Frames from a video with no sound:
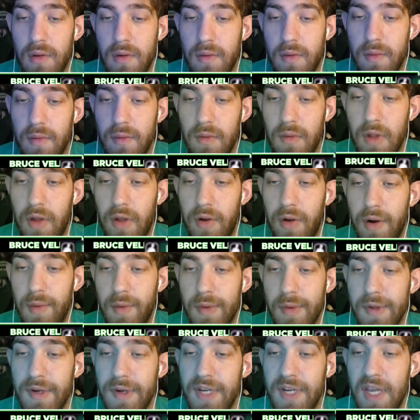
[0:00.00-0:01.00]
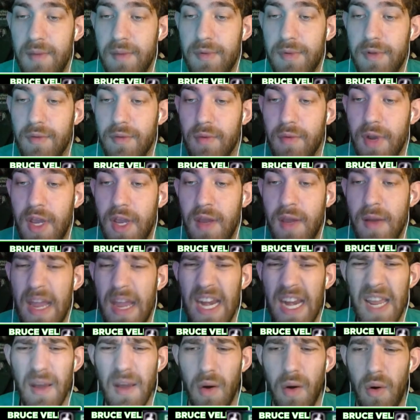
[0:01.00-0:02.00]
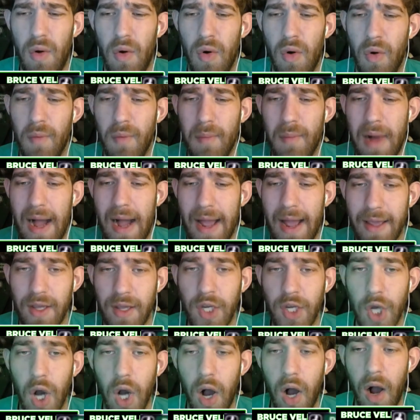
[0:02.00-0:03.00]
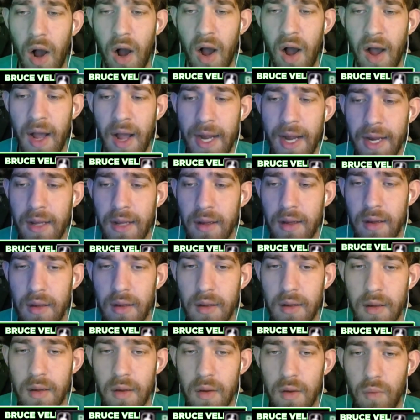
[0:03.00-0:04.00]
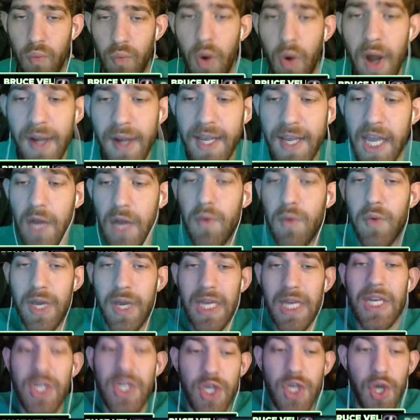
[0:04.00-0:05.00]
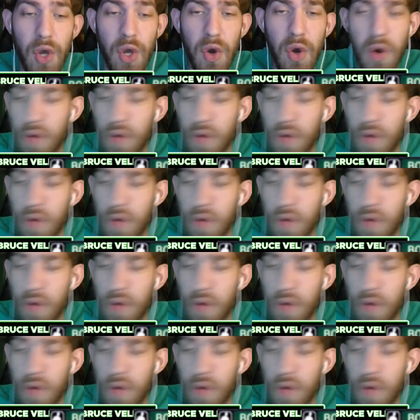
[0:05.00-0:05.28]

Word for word: Lillard with a deep three. Any oh my god. What can we do?